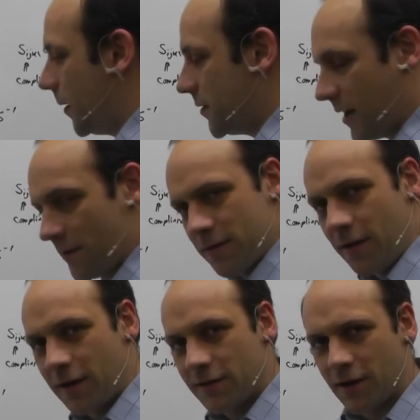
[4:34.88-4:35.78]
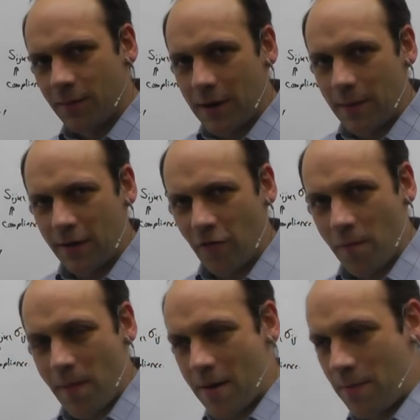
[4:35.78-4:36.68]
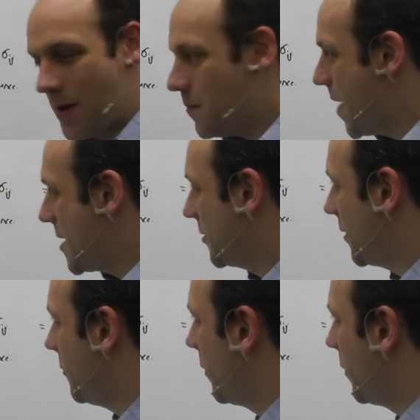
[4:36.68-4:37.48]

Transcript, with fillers: Sounds like it's going to be a bit of a bit messy